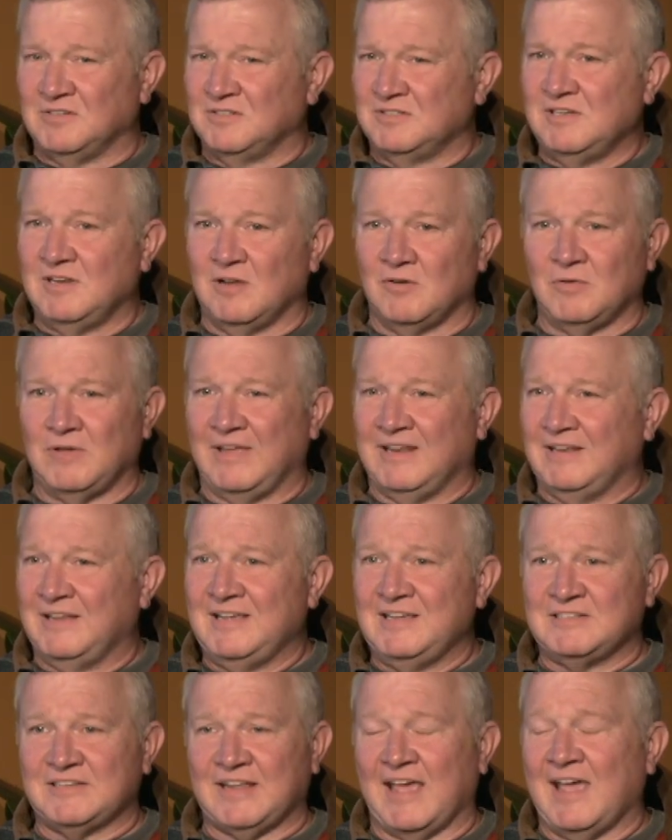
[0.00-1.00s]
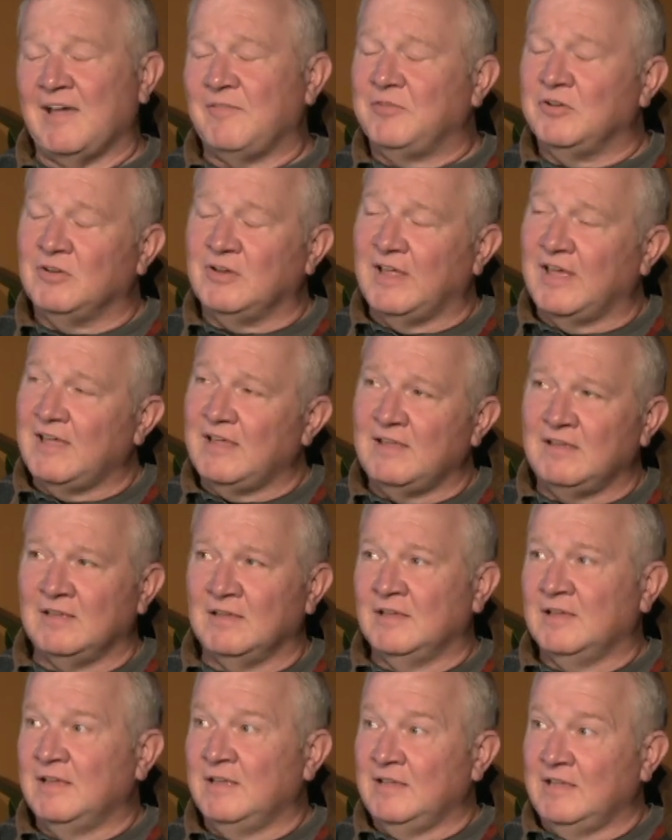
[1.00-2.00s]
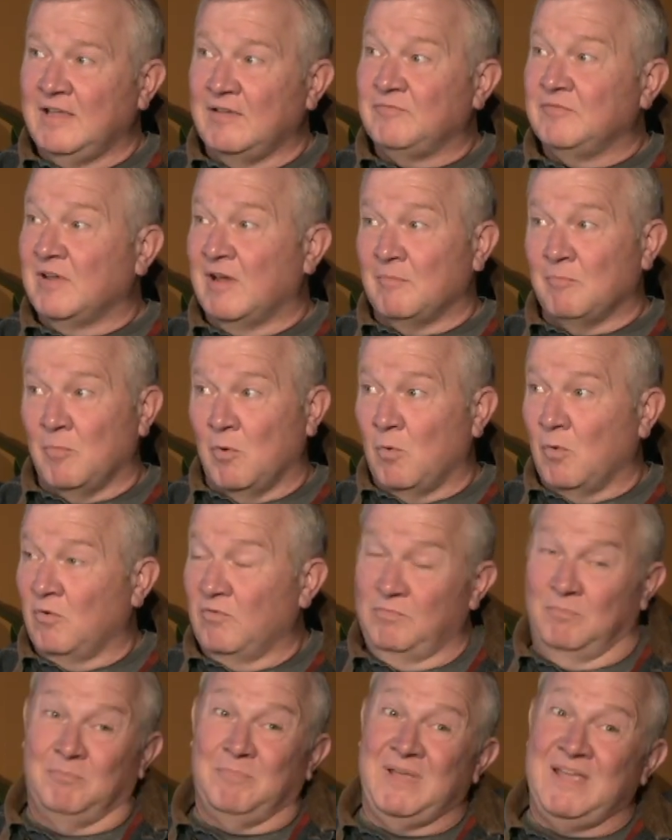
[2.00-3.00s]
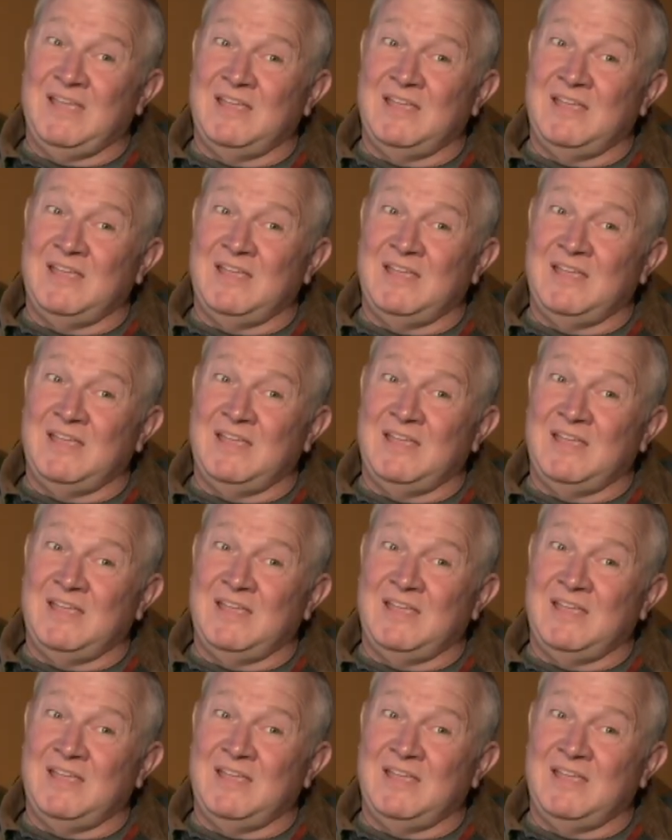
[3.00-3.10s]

you know, at least half your day, if not more. Paperwork?